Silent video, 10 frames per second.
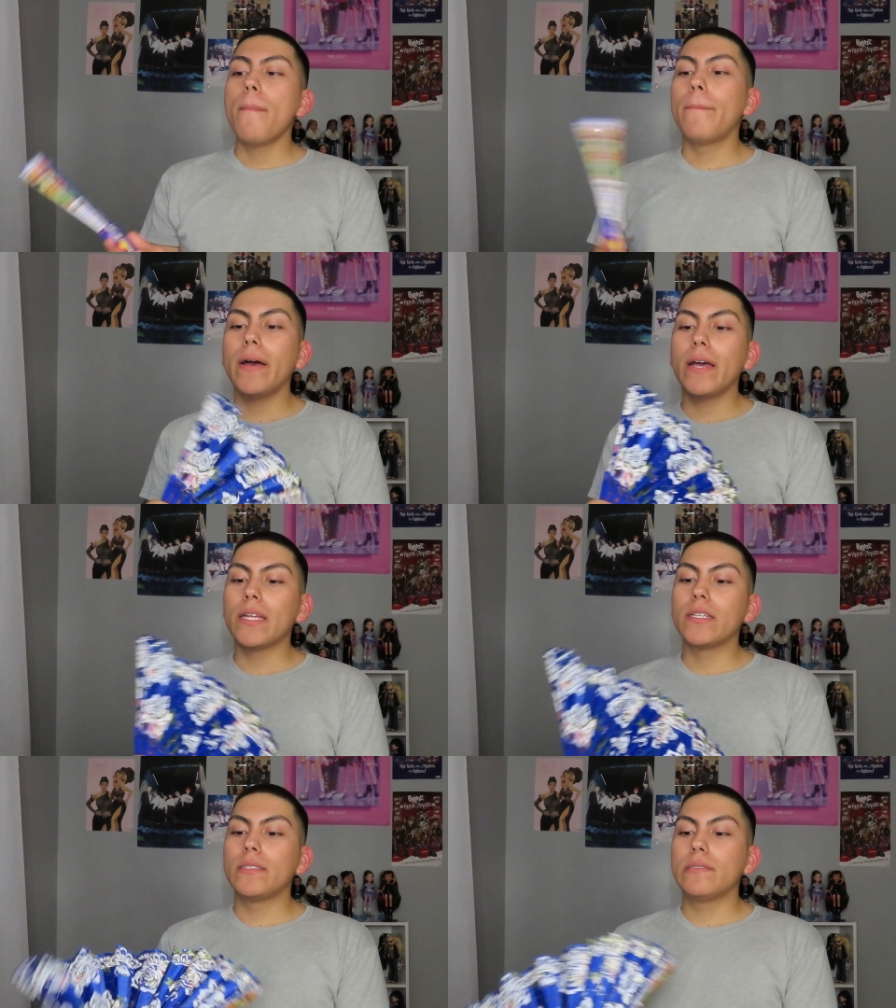
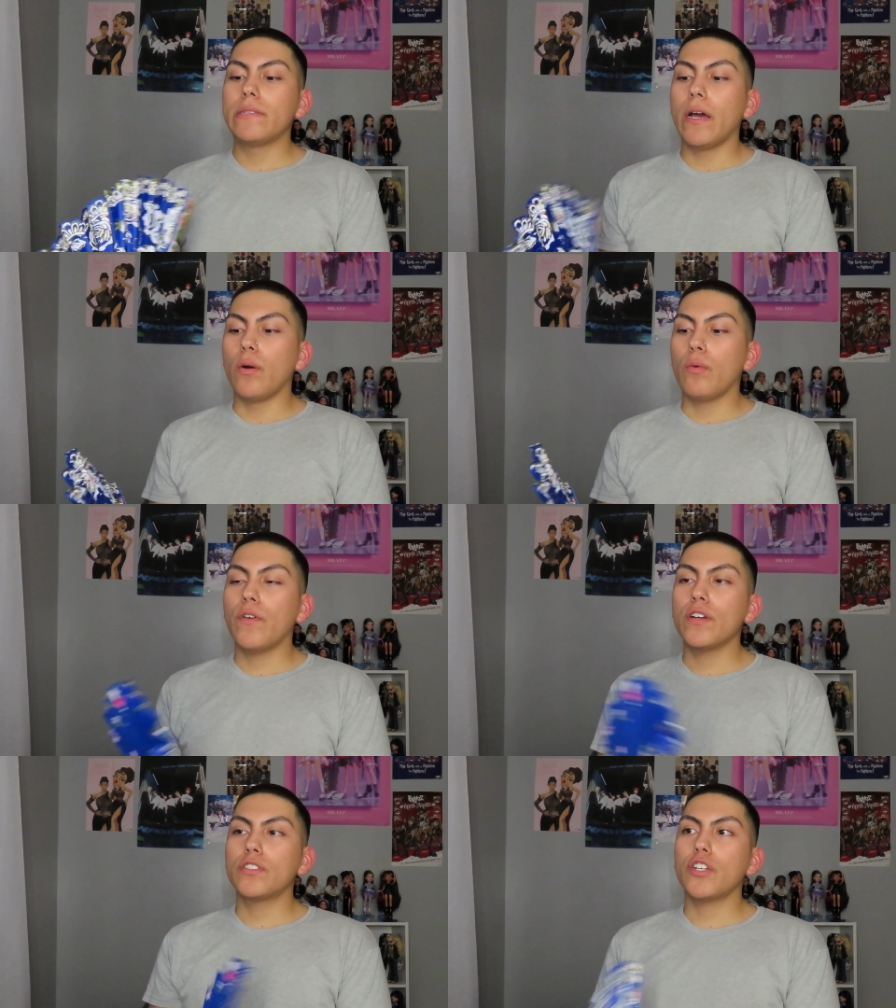But no,
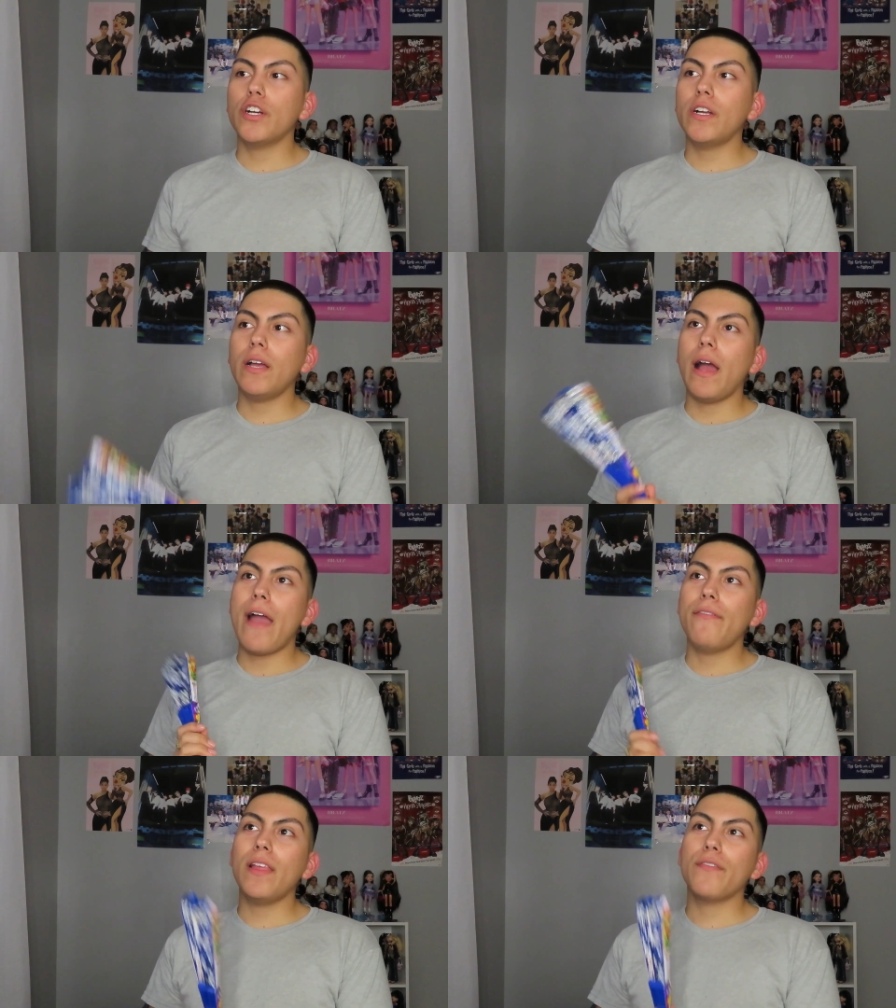for sure,
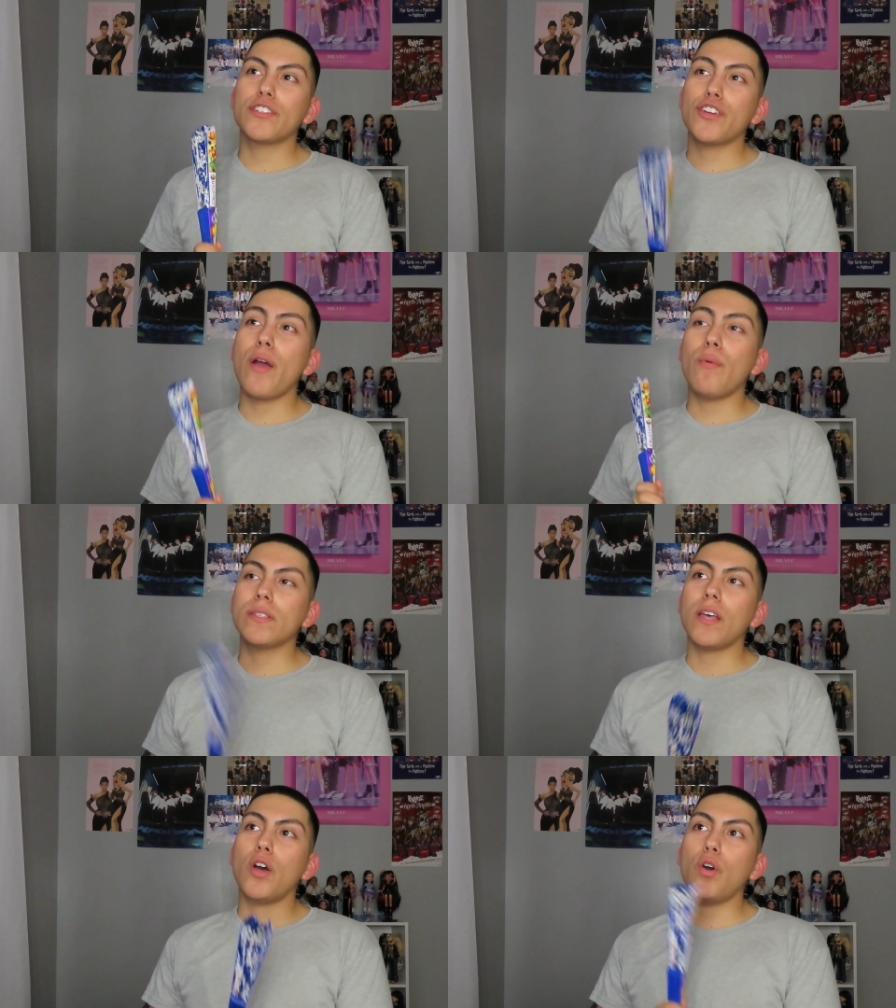I feel like for sure I
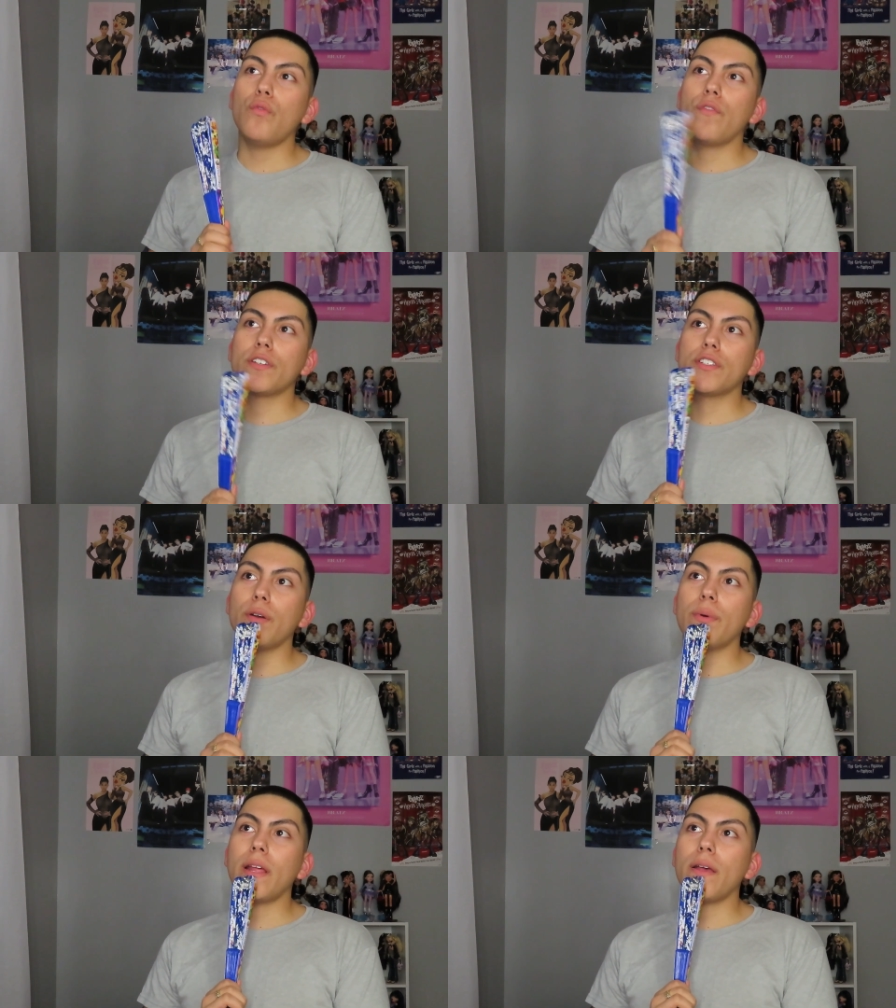was a hoe, for sure,
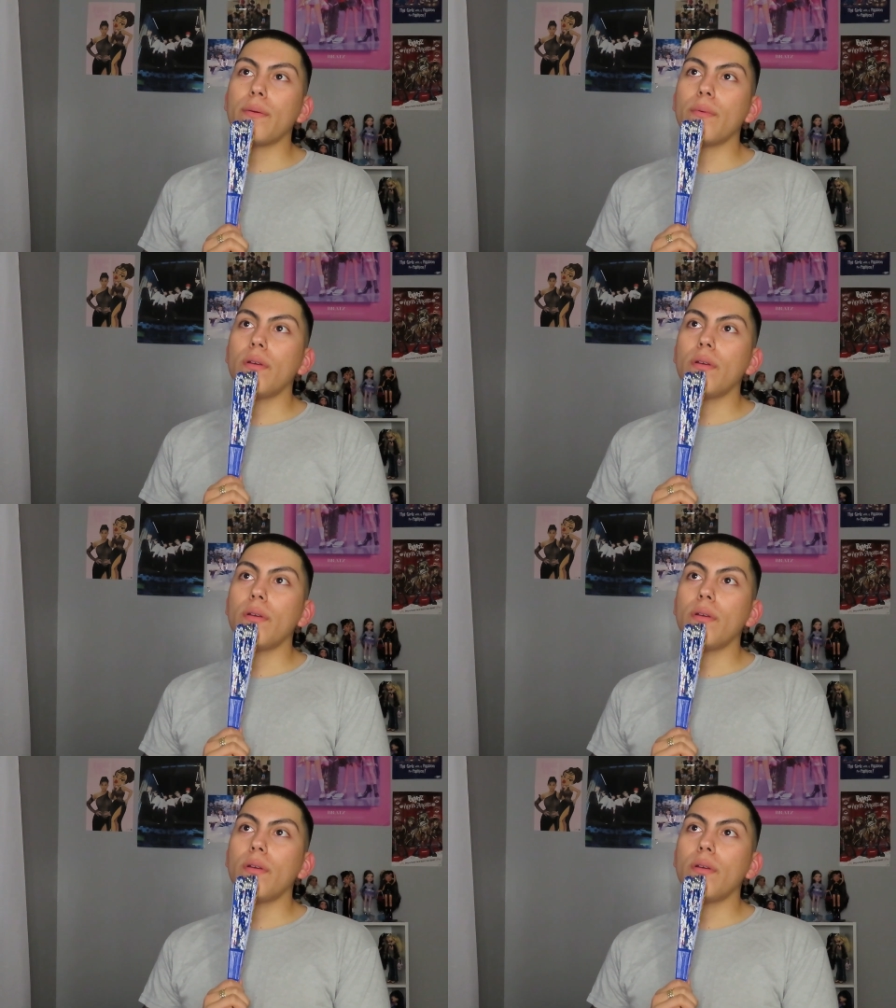when I